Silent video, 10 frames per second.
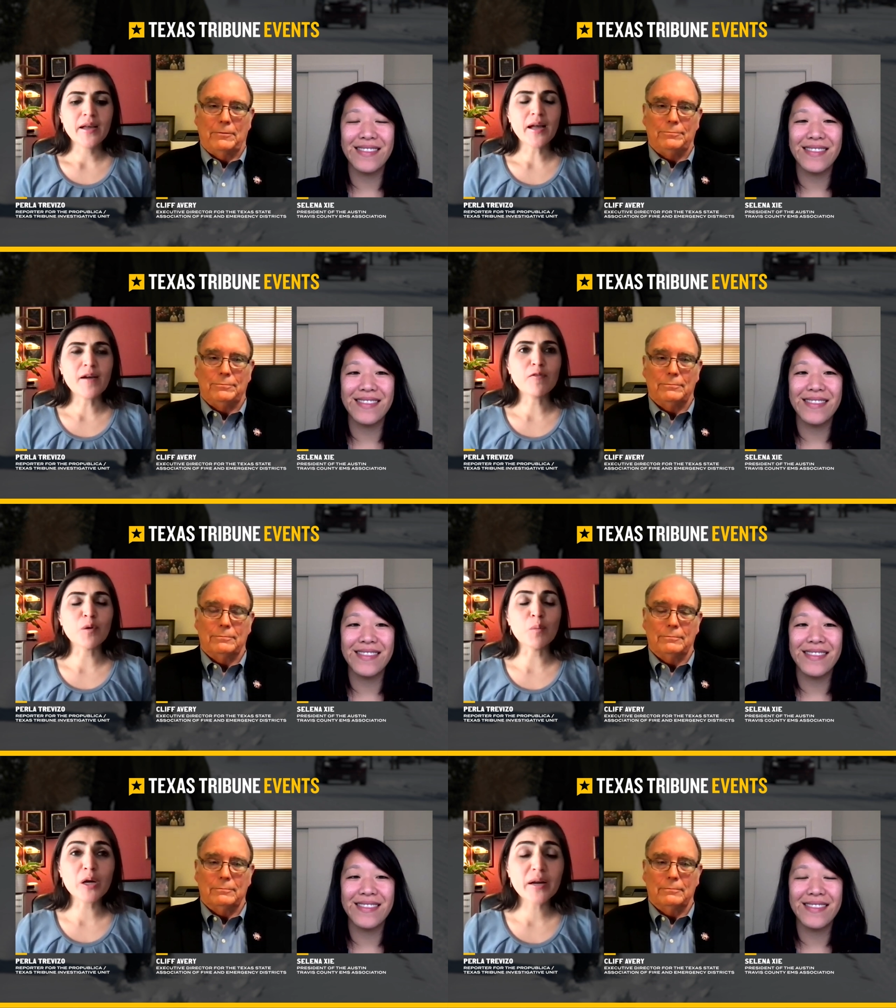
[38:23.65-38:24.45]
Speaker 1: Uh,
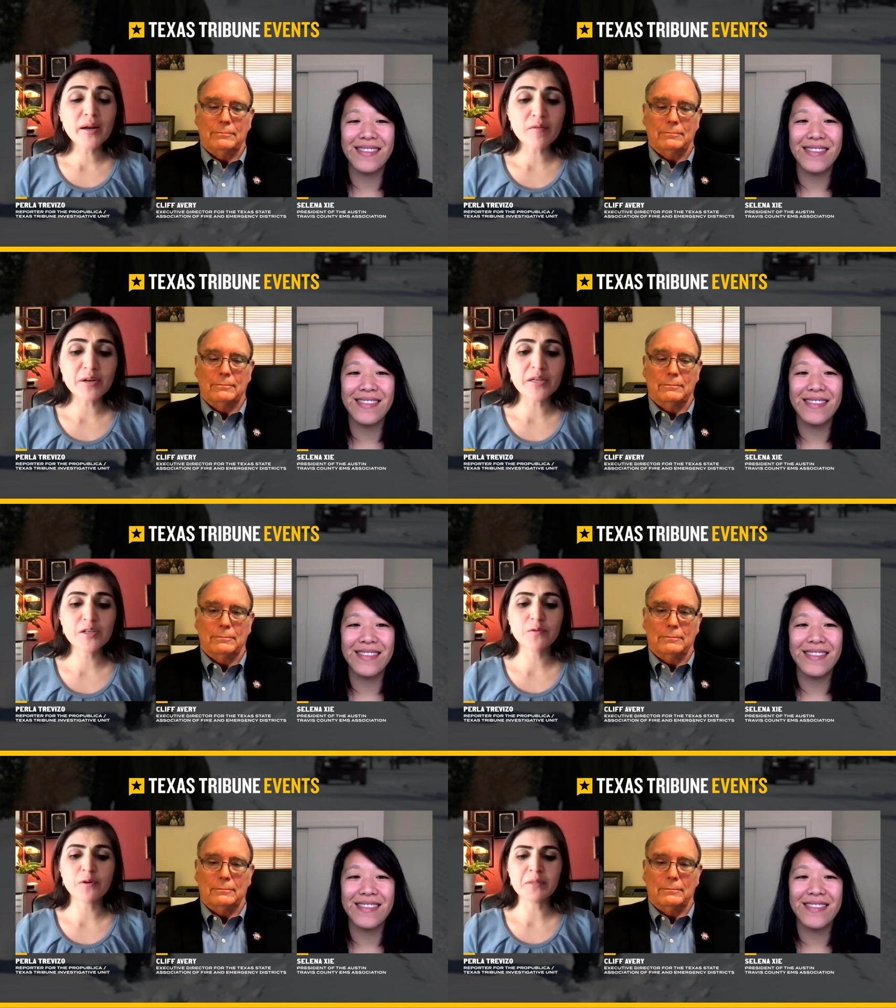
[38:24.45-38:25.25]
for more
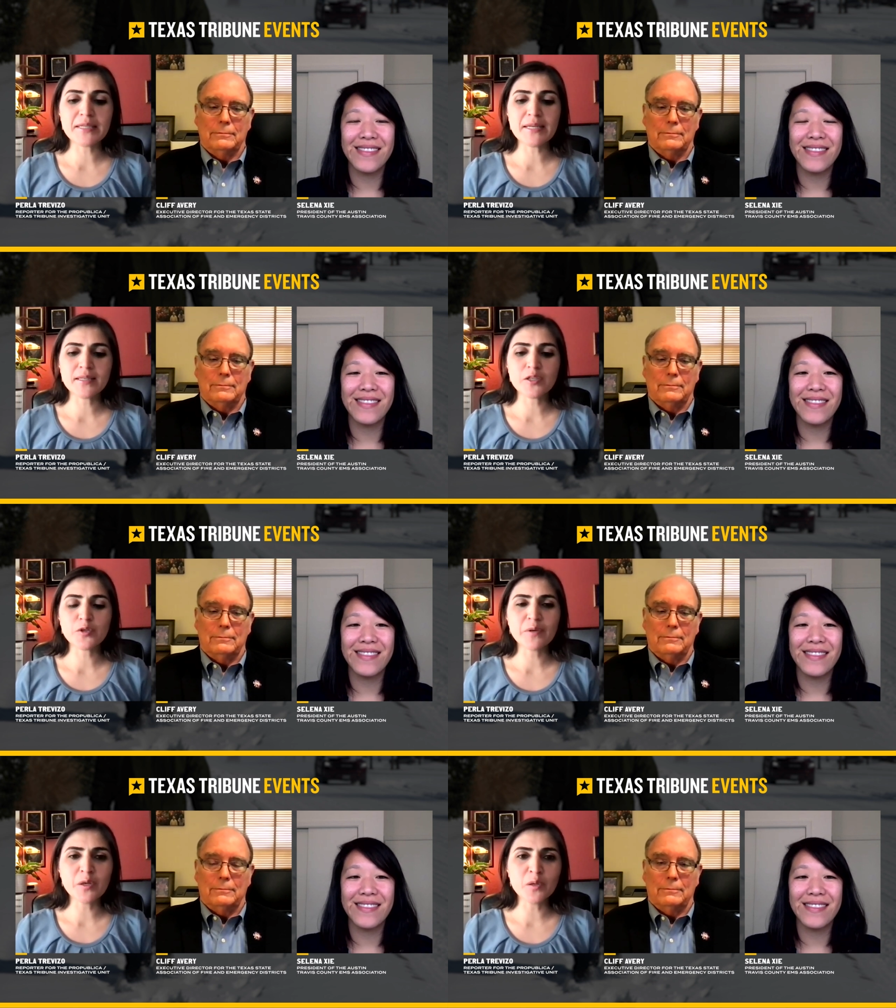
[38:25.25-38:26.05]
coverage from the Texas
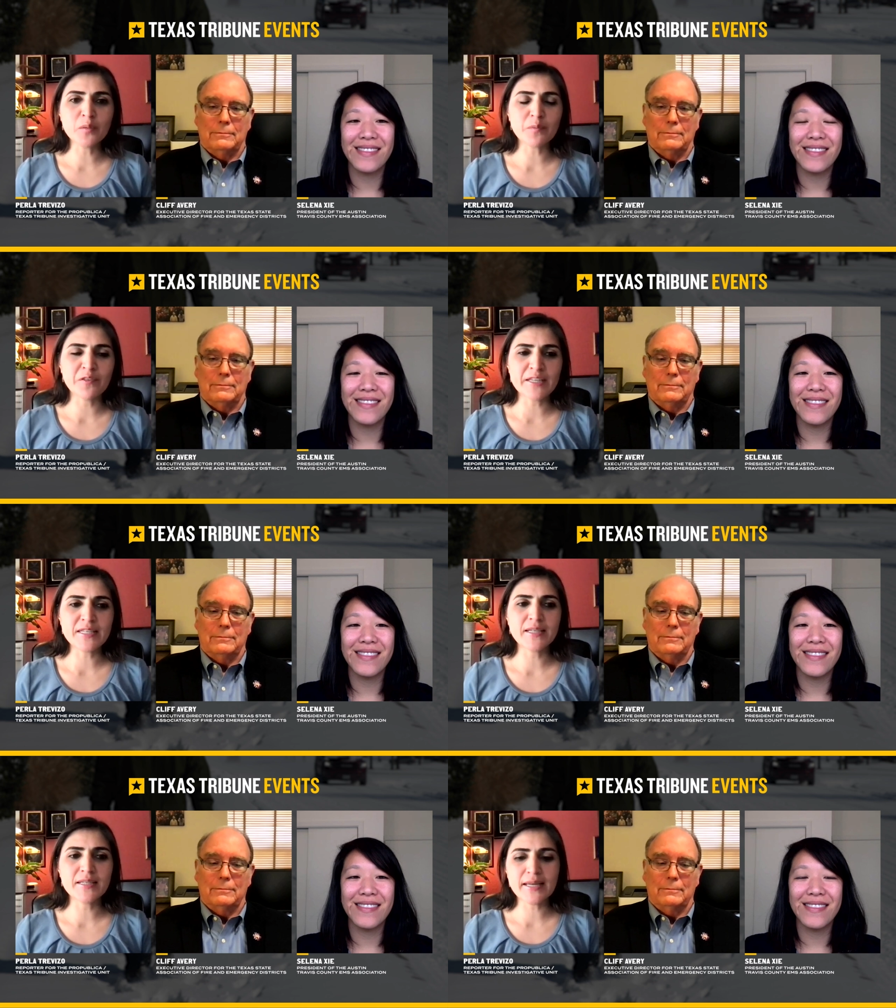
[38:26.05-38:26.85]
Tribune,
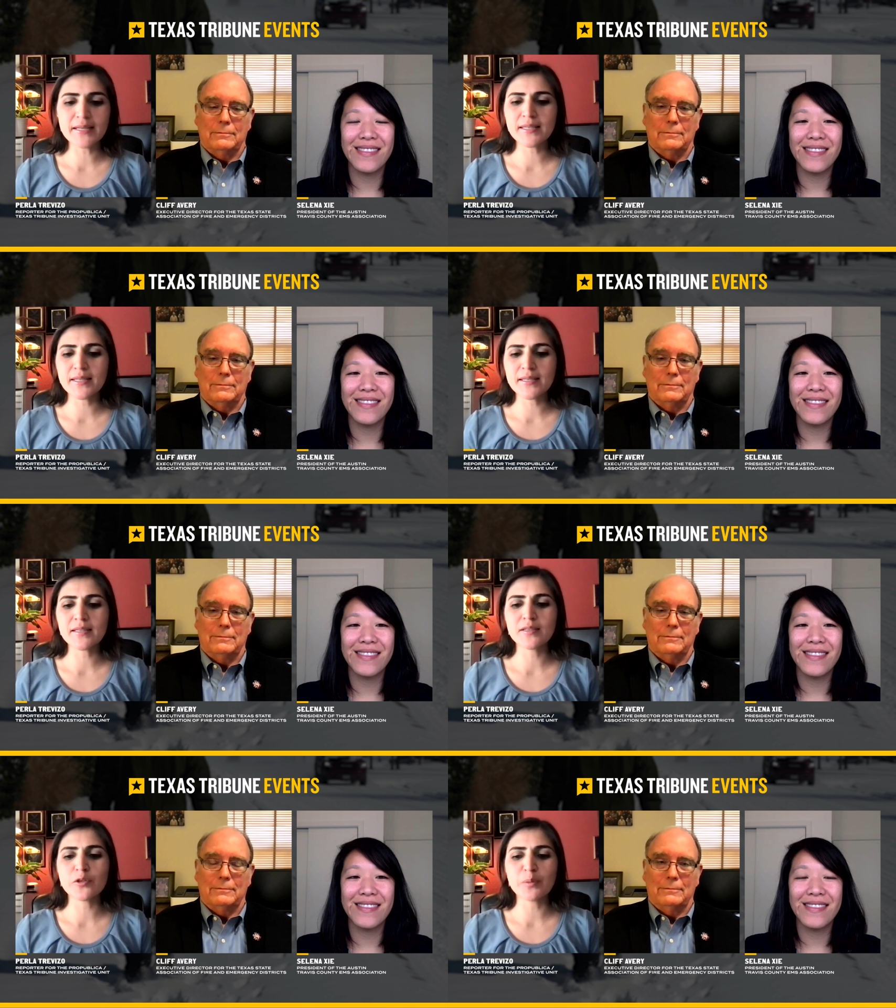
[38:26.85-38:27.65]
visit
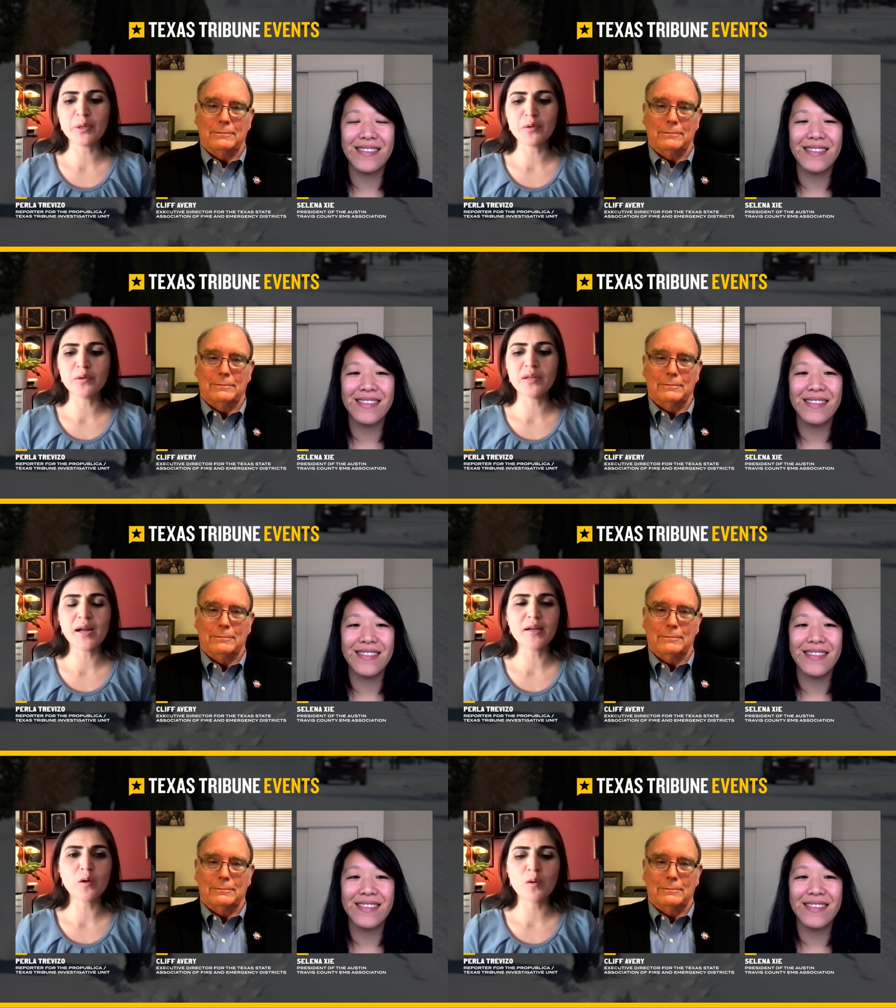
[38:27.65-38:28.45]

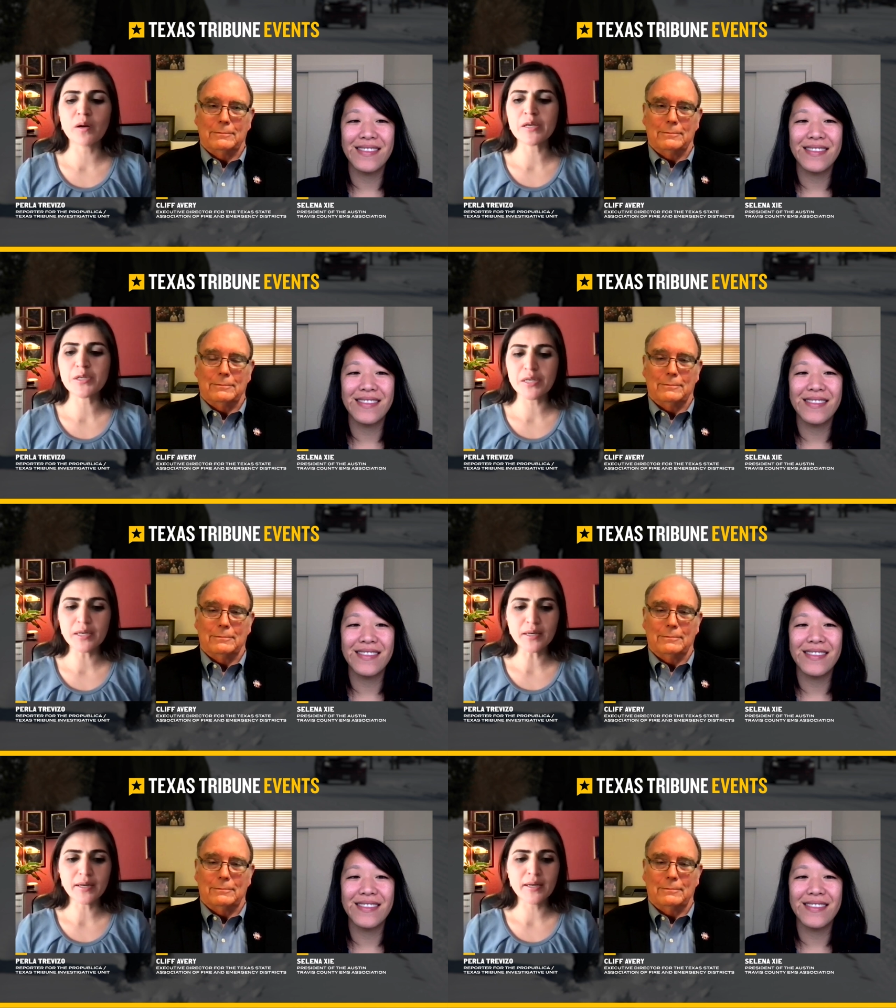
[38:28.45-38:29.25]
texastribune.org
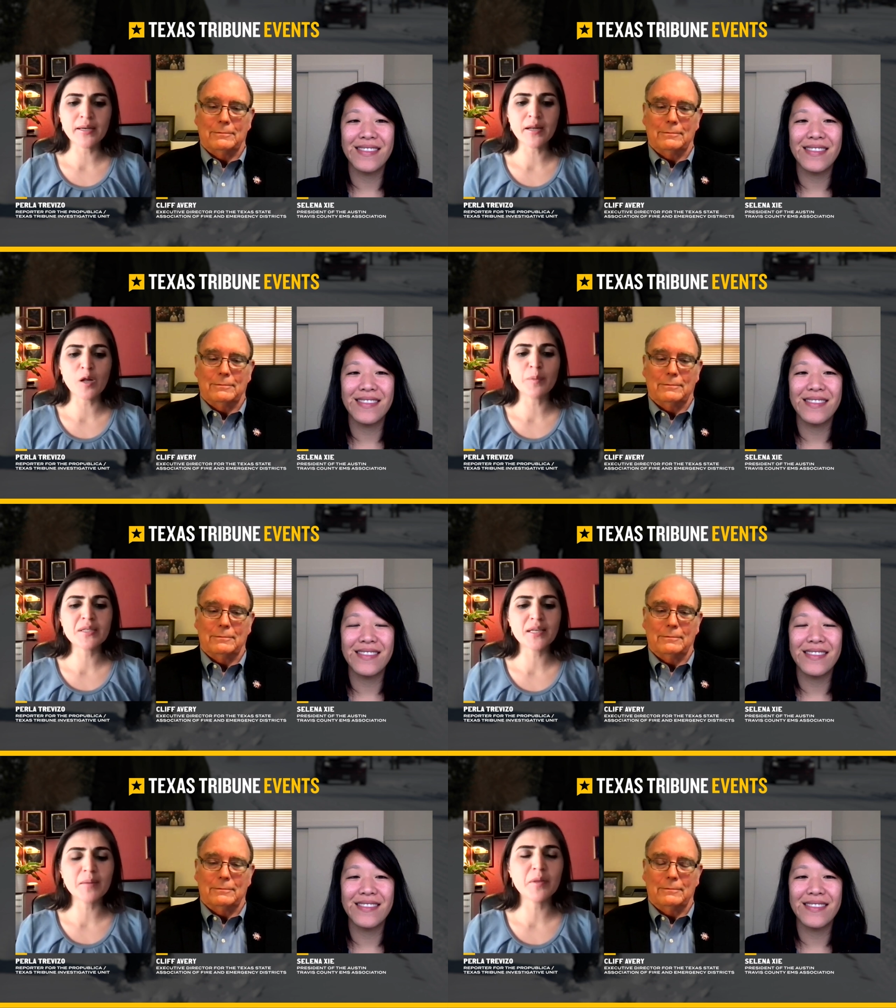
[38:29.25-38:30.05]
and help
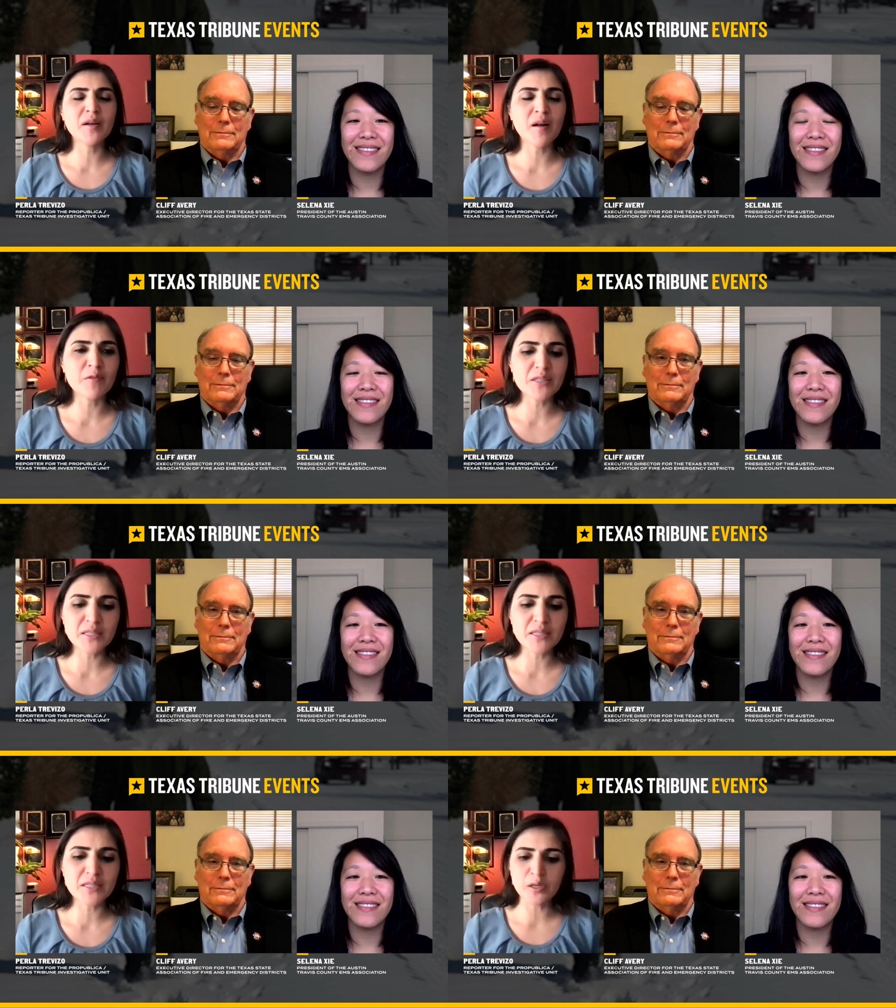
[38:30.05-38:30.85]
us keep the
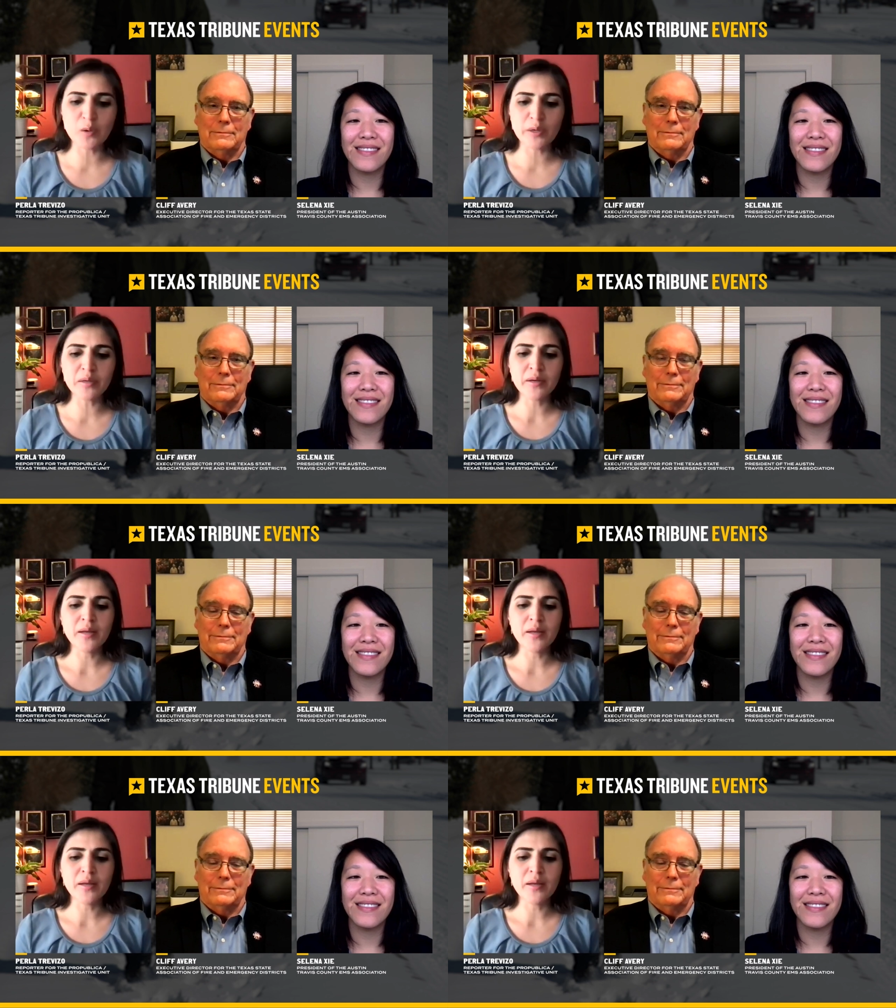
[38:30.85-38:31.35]
conversation going